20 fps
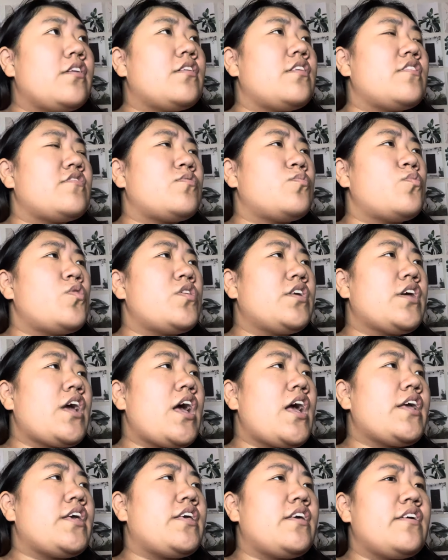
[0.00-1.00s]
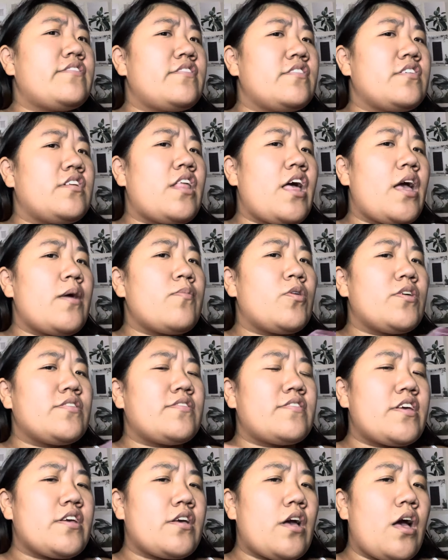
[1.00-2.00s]
this one guy, he has a collab where
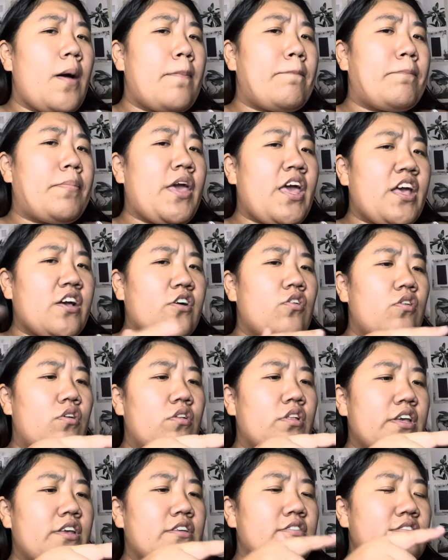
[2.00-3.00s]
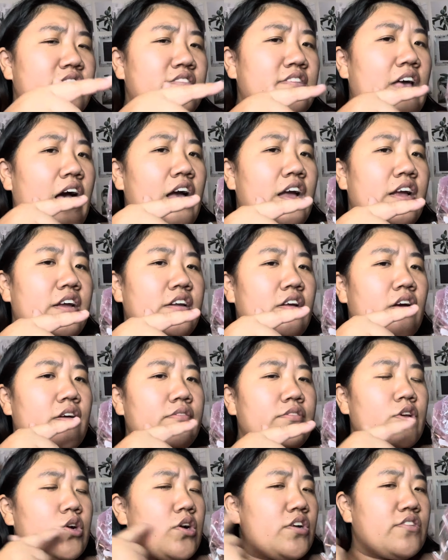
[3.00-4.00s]
it's like a pickle inside
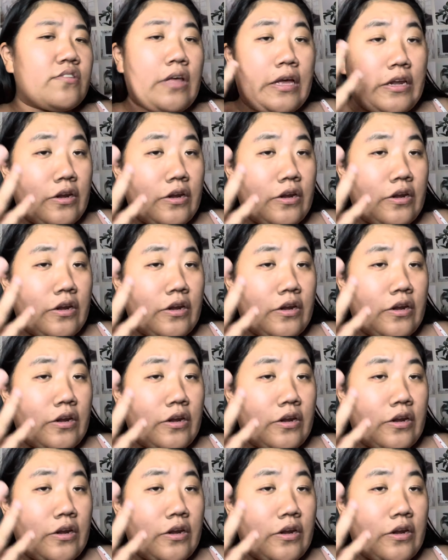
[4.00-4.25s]
of the crystal.